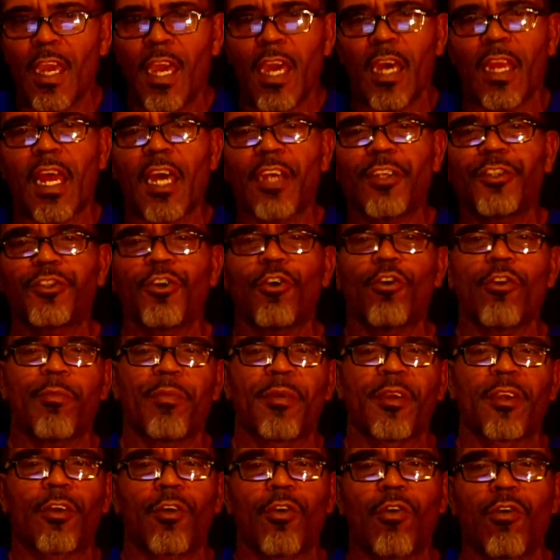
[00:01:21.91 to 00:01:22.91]
And I showed up
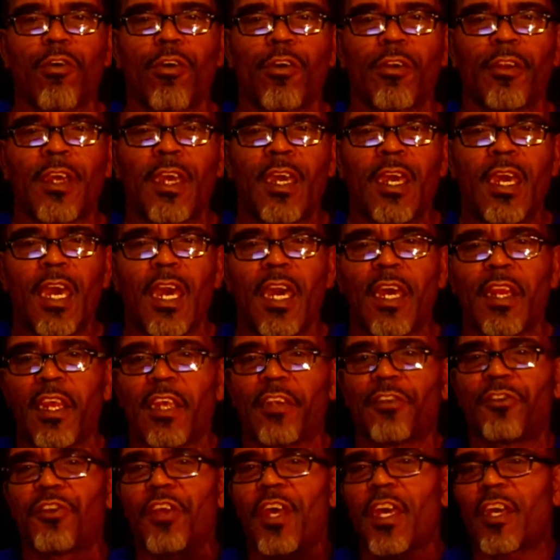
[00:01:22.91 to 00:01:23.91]
in court and
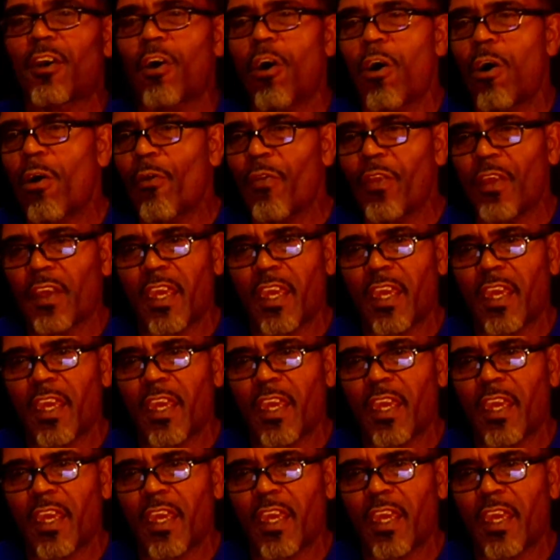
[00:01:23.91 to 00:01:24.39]
as they called